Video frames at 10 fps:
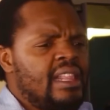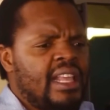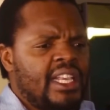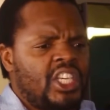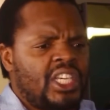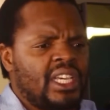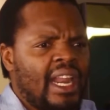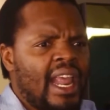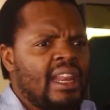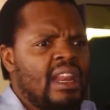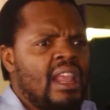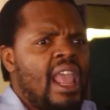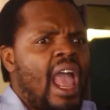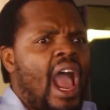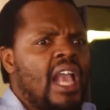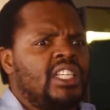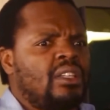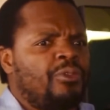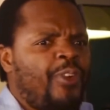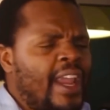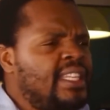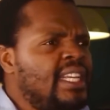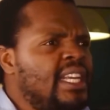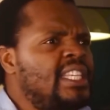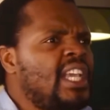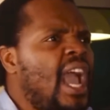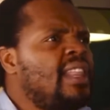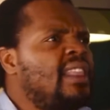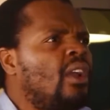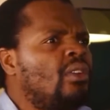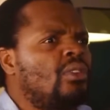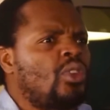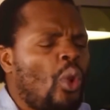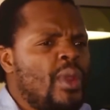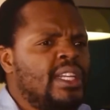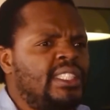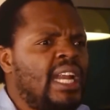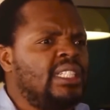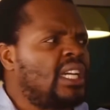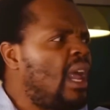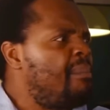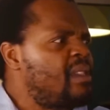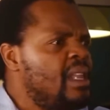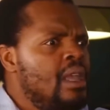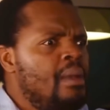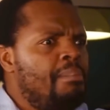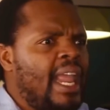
and the children are just fighting each other, throwing tantrums,